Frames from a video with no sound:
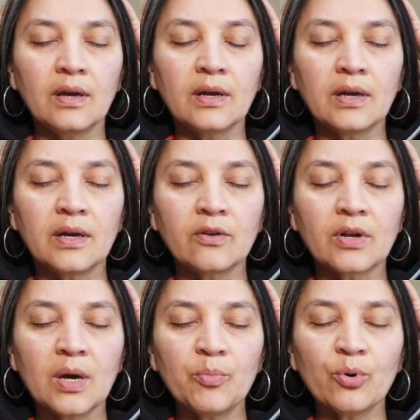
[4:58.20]
And
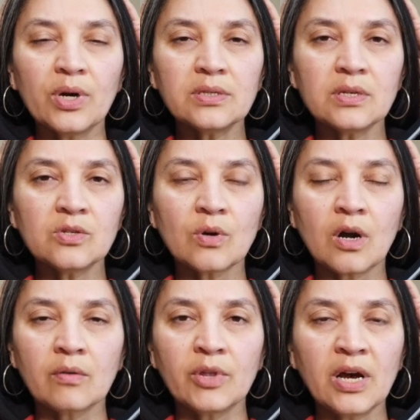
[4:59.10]
you're not pressing too
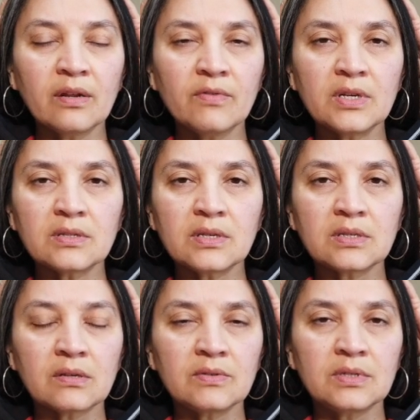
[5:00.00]
hard. None of this
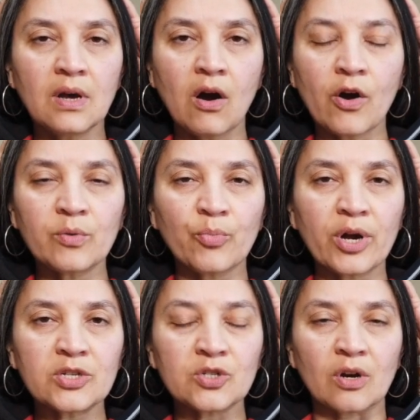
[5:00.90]
is hard
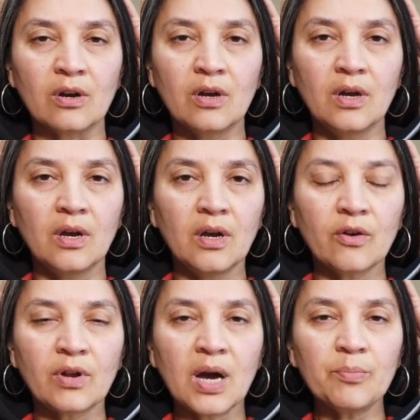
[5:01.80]
pressure.
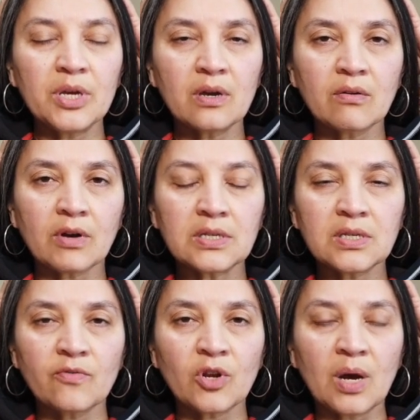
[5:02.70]
You're not being
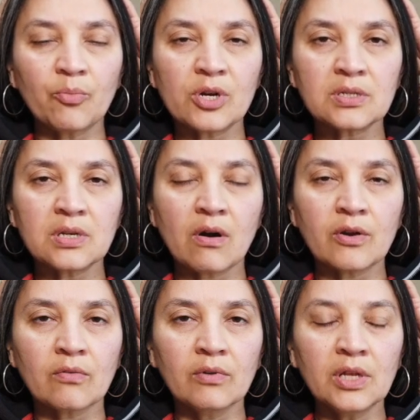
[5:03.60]
aggressive, you're not pressing
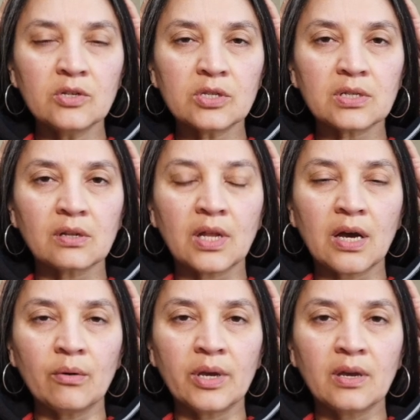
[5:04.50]
you're really just
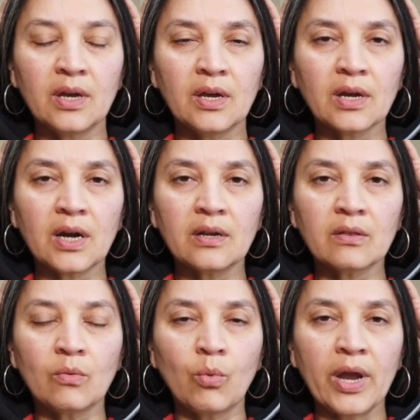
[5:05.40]
allowing kind
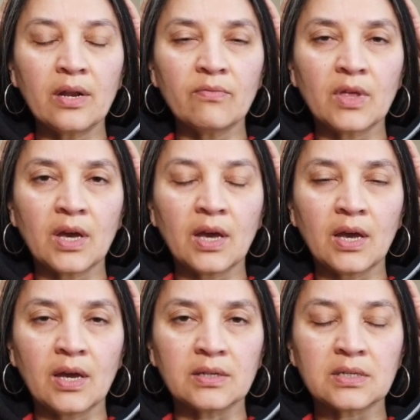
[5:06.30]
of the weight of the
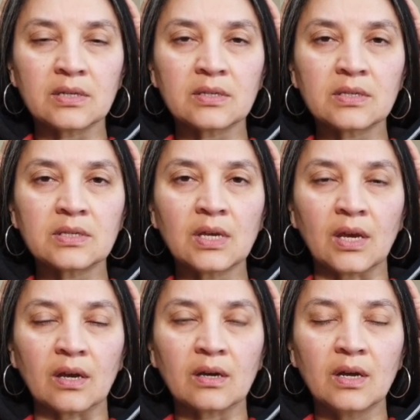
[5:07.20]
hand to
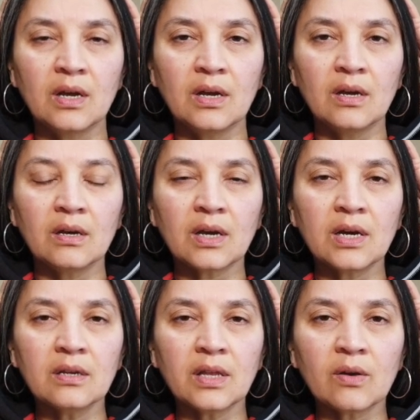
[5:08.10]
sink.
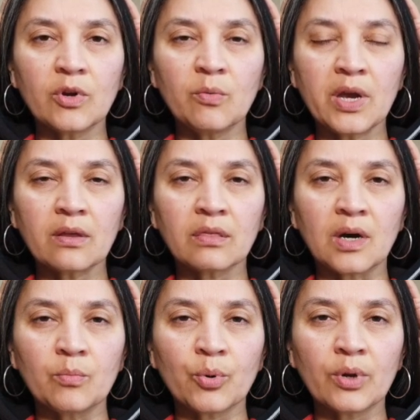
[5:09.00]
Kind of like when you make a
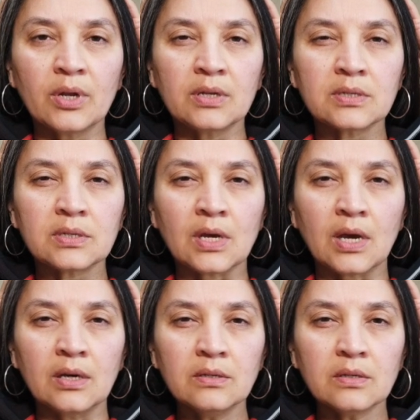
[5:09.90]
thumbprint in
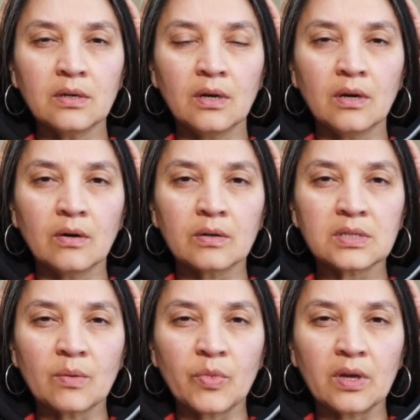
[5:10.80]
sand or
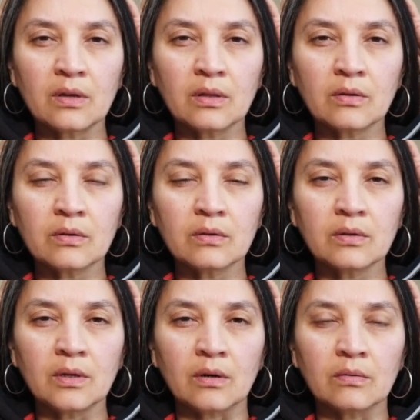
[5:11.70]
something a
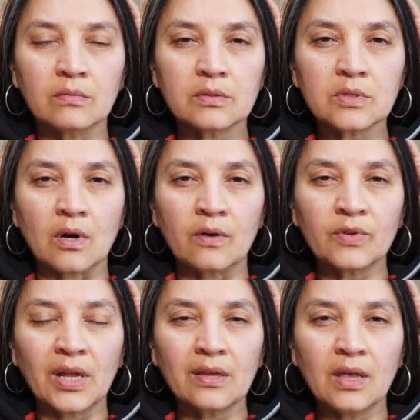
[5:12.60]
little,
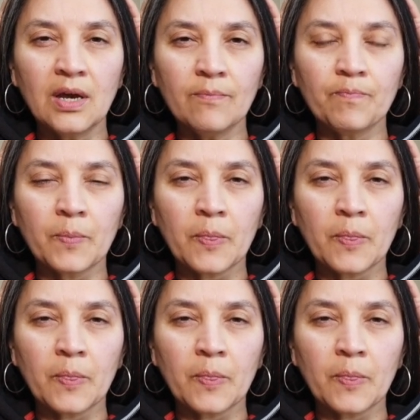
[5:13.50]
soft like that.